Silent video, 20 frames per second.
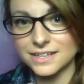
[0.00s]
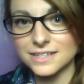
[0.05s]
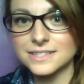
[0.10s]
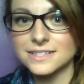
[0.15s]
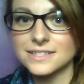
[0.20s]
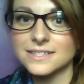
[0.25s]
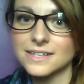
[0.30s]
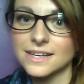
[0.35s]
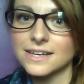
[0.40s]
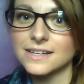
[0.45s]

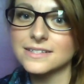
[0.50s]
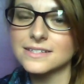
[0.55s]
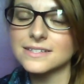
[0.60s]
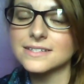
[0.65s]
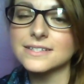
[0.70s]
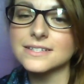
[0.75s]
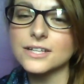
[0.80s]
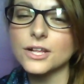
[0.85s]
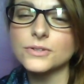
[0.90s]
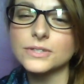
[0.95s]
it's
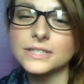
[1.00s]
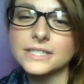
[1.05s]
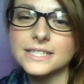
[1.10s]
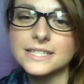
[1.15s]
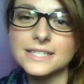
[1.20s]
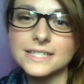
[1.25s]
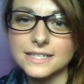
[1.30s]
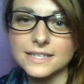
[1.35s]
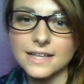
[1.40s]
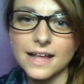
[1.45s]
slowly
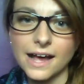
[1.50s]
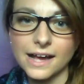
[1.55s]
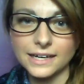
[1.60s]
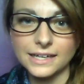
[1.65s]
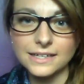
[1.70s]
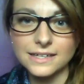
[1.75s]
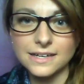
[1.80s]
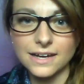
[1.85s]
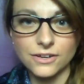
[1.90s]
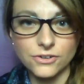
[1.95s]

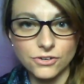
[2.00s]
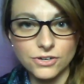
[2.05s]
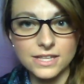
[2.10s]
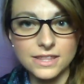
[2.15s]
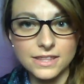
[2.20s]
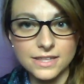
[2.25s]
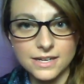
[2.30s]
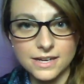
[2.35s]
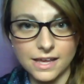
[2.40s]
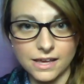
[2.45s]
sliding
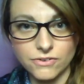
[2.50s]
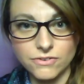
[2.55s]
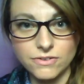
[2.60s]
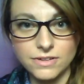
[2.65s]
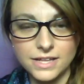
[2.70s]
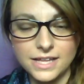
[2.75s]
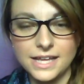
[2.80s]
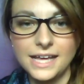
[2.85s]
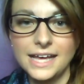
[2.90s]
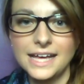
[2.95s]
underneath the nail